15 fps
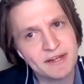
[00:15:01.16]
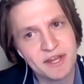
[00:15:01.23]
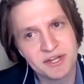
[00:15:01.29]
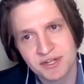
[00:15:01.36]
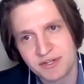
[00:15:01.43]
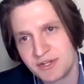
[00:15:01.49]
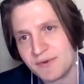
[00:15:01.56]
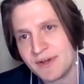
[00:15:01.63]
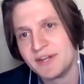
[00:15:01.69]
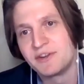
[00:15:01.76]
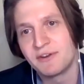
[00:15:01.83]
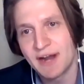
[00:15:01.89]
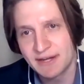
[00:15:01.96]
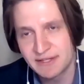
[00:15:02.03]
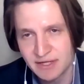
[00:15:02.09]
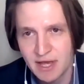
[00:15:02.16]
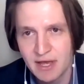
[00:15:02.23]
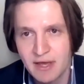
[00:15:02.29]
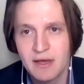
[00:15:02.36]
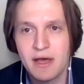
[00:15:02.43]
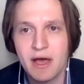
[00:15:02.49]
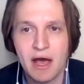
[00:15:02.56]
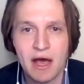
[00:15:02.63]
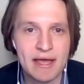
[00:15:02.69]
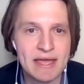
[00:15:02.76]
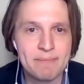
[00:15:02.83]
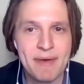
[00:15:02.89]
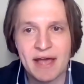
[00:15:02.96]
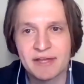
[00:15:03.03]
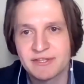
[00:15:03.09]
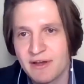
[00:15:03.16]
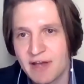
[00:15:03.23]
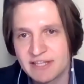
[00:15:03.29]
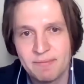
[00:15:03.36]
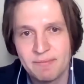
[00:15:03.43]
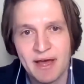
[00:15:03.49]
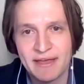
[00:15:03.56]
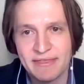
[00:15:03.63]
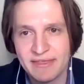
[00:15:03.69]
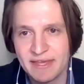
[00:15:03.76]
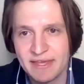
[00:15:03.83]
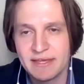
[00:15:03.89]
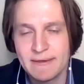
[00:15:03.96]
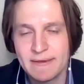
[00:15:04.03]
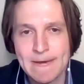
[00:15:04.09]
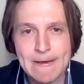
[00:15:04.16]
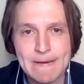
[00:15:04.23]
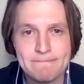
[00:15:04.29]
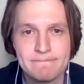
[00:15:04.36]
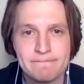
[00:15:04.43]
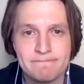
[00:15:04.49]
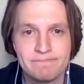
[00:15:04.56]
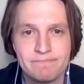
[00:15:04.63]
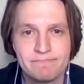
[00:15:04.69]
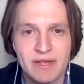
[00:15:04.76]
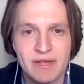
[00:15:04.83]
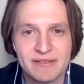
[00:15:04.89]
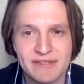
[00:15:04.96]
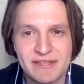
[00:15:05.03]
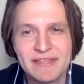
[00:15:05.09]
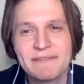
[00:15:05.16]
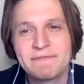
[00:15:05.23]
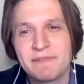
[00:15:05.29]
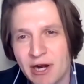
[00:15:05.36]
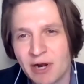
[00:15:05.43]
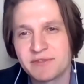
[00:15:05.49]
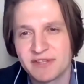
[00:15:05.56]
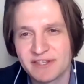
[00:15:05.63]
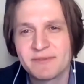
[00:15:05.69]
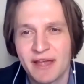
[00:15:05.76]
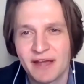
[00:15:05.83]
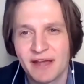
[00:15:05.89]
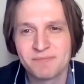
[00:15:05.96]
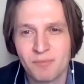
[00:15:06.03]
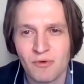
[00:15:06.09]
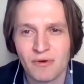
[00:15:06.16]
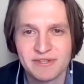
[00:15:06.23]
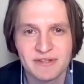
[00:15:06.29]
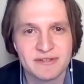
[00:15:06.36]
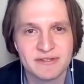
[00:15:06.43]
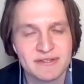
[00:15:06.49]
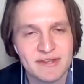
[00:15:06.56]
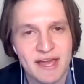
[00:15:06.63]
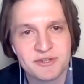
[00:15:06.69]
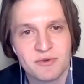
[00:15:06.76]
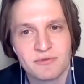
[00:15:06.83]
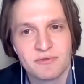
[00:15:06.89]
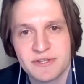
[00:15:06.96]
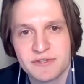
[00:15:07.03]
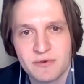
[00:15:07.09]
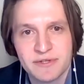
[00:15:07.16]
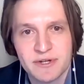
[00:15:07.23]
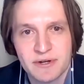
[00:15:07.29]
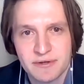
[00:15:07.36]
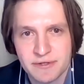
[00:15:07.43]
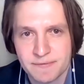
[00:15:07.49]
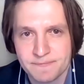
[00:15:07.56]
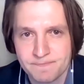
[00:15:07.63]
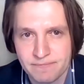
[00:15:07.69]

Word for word: addition to indirect uh, impacts caused by the um, different models explored, such as the natural resource curse.